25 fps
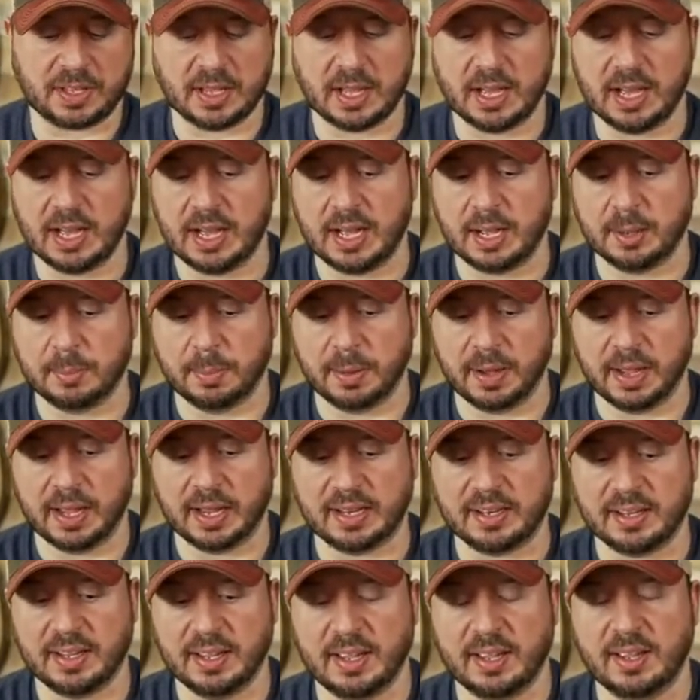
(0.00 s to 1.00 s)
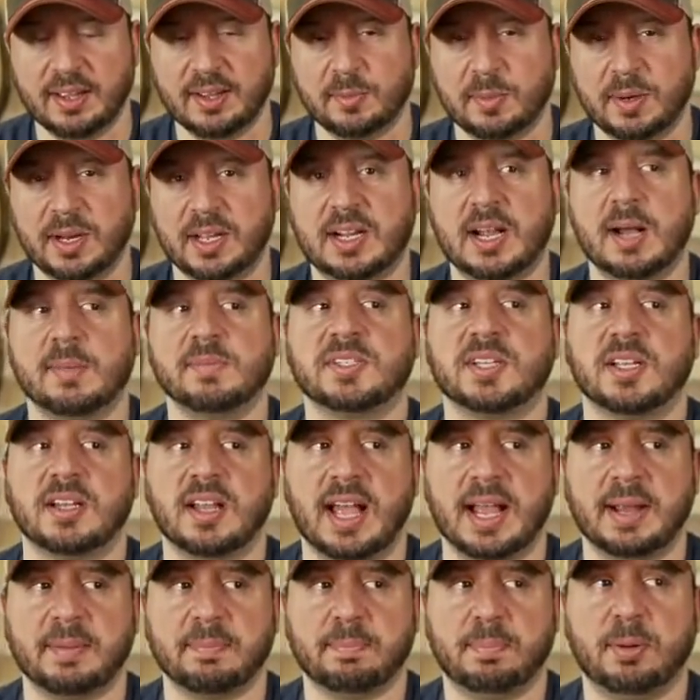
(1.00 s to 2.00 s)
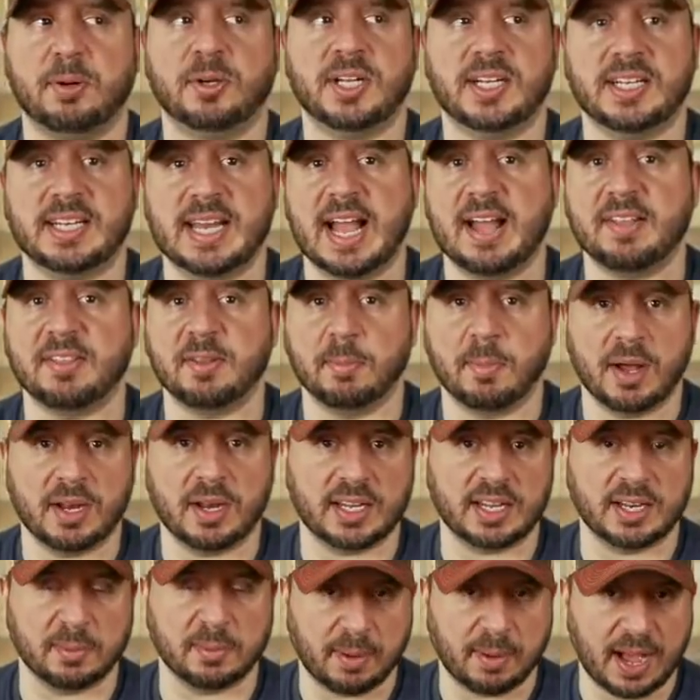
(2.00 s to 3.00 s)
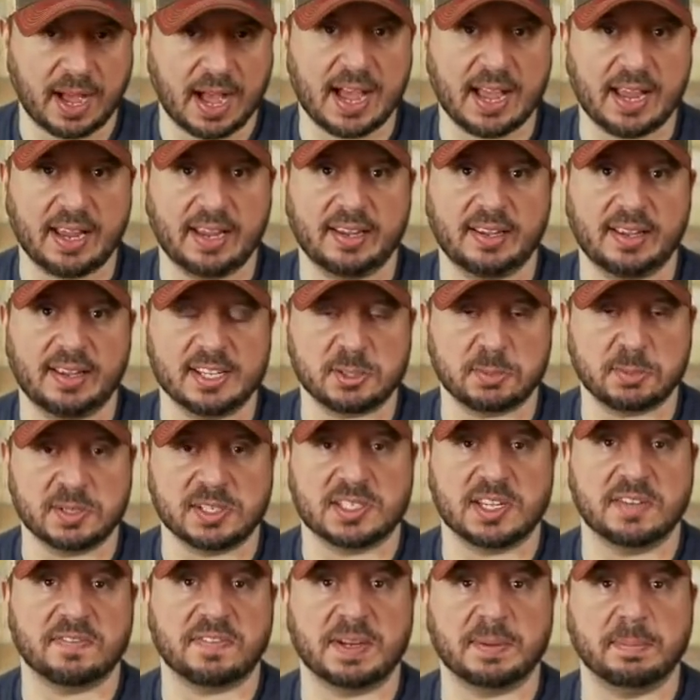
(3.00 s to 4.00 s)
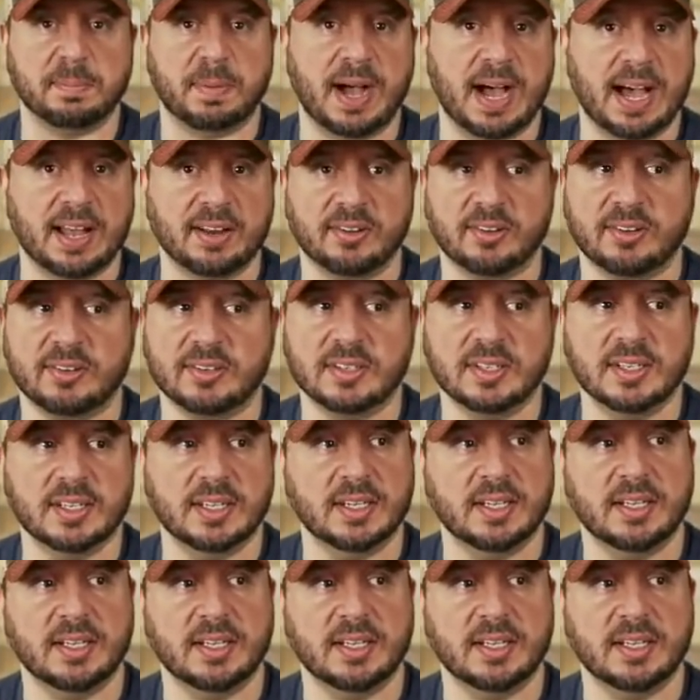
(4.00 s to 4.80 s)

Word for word: Uh, but when it comes to like putting down the money to buy a specific bottle,